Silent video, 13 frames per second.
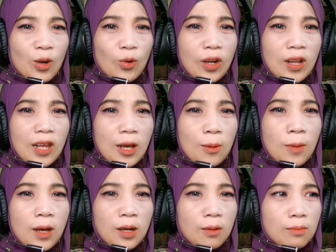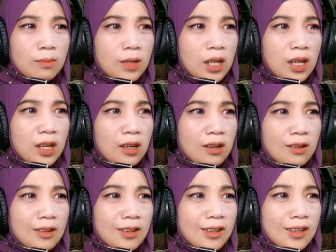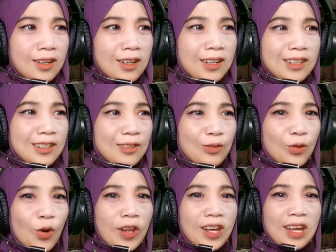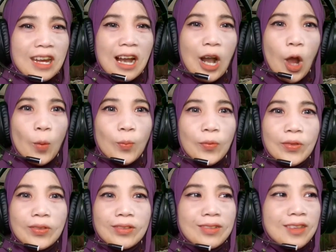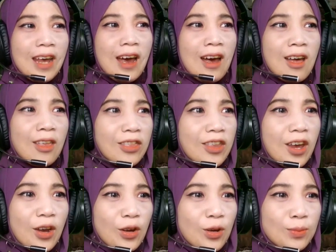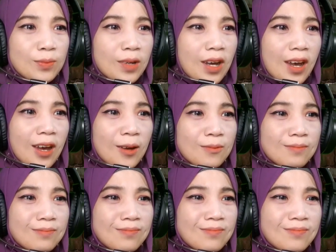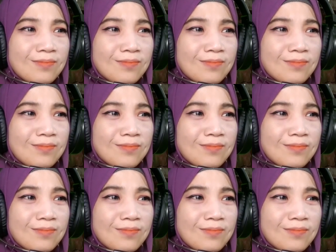really make me falling in love them, and